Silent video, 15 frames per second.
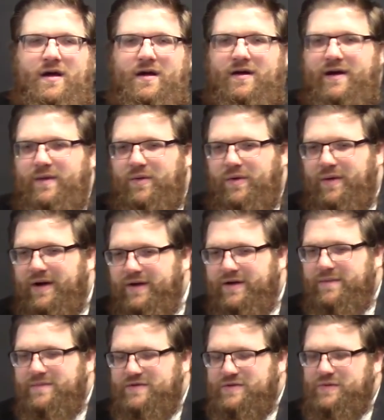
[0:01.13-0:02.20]
All right, well,
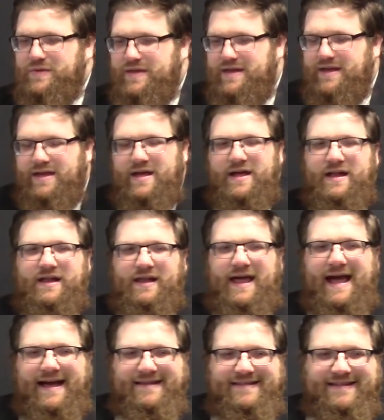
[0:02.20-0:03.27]
welcome to the
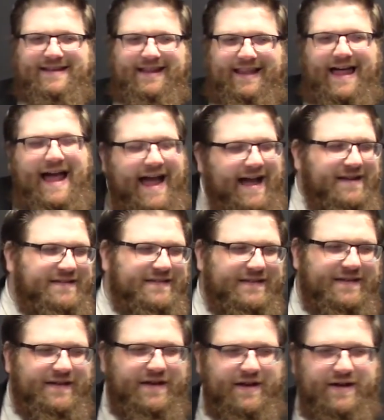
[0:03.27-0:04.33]
last
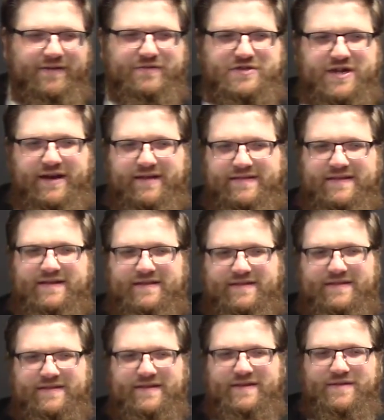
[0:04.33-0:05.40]
class of
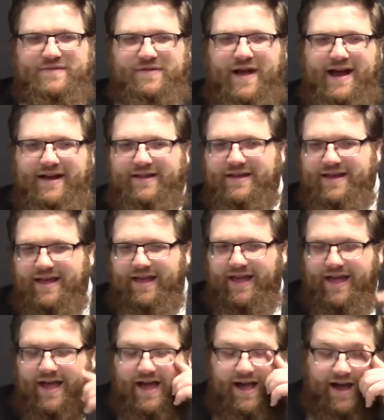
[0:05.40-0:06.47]
Genesis, finally.
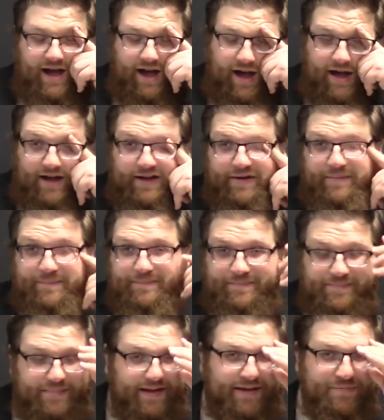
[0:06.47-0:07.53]

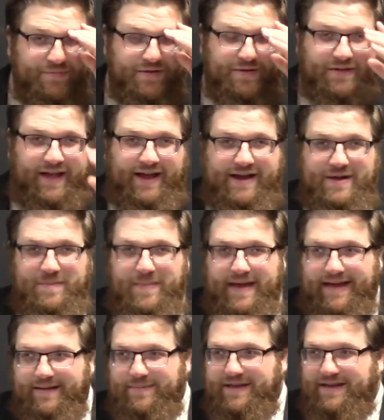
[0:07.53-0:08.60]
I feel kind of
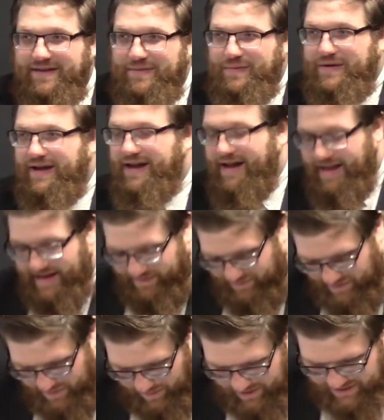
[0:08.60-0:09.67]
bad because we're kind of
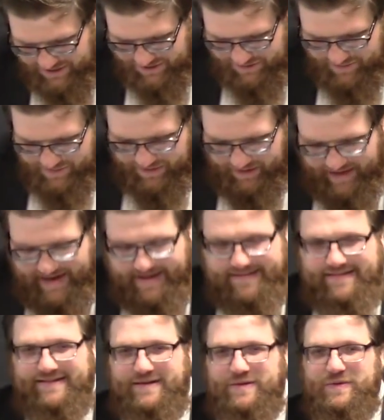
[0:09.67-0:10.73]
having to rush through the
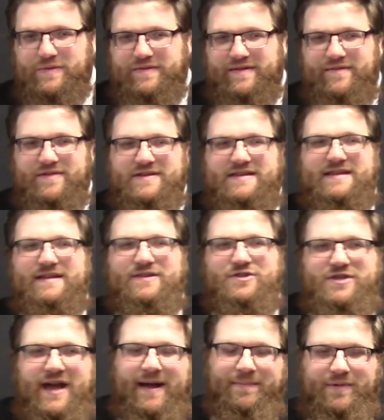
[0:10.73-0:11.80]
last 17
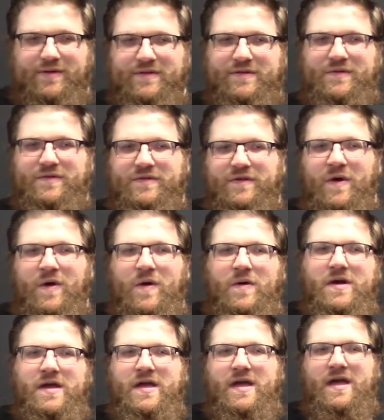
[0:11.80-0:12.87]
chapters or so.